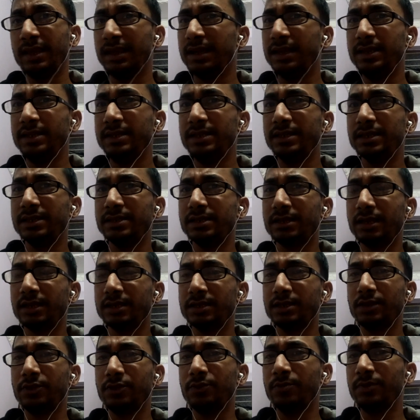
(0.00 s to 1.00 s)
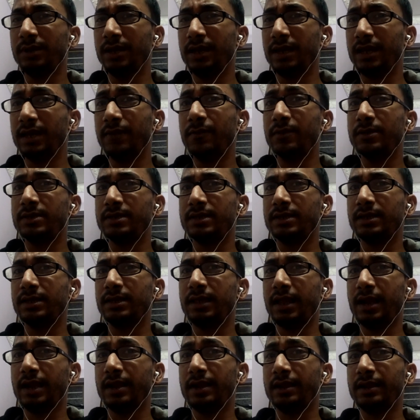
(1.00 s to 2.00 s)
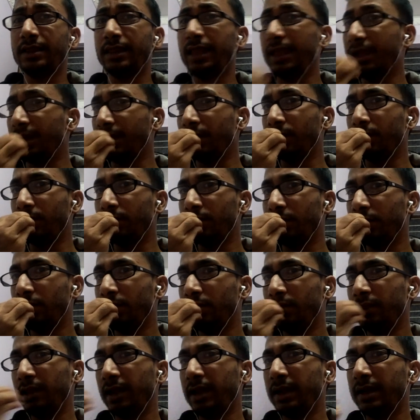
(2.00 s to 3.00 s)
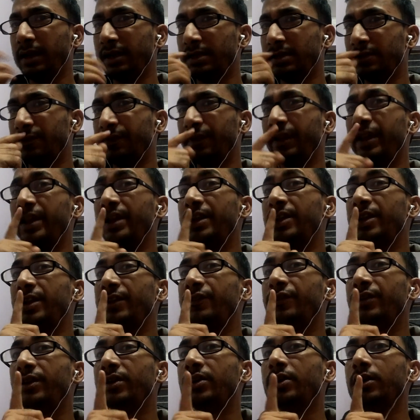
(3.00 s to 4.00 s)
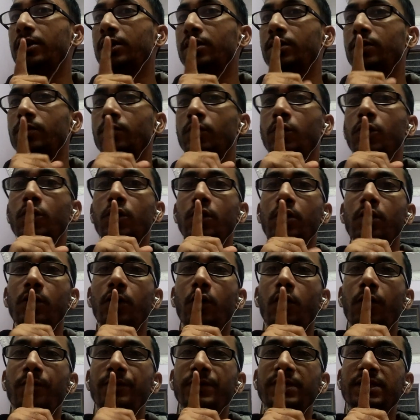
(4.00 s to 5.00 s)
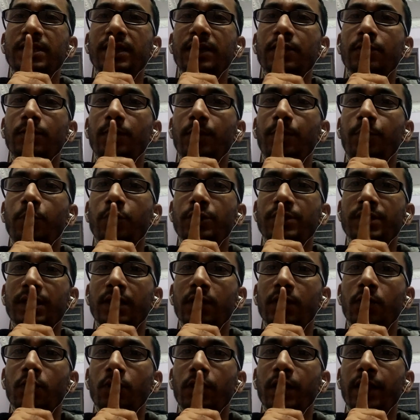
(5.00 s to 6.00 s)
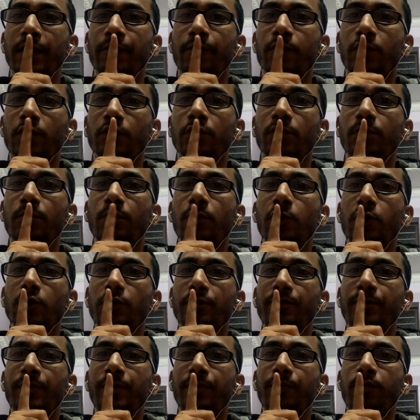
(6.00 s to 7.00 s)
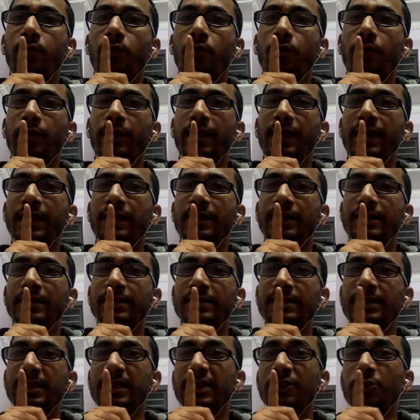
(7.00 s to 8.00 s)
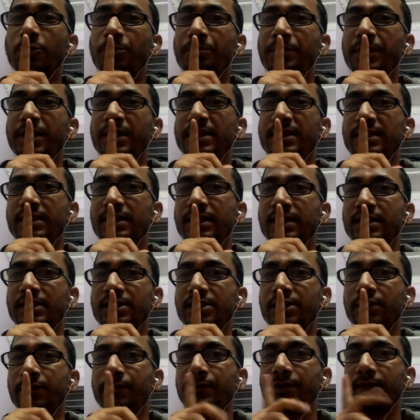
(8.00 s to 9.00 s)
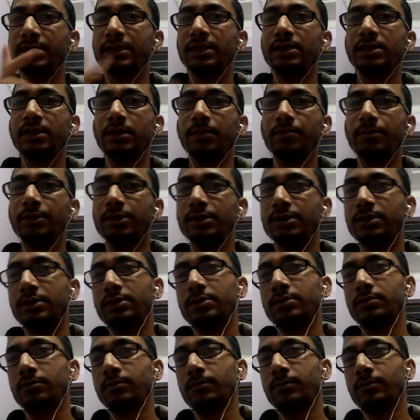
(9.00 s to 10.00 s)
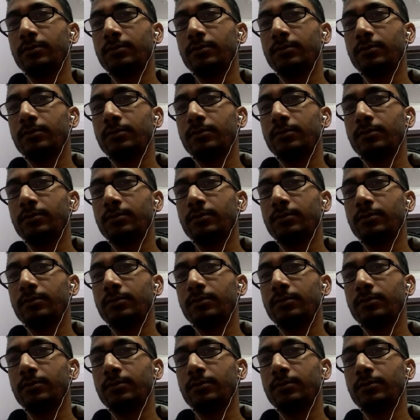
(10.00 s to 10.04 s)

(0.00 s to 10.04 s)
Easiest task. You will never say that thing that is very difficult. Obviously, you will put cellular tape on your mouth before telling this thing UPSC is toughest examinations.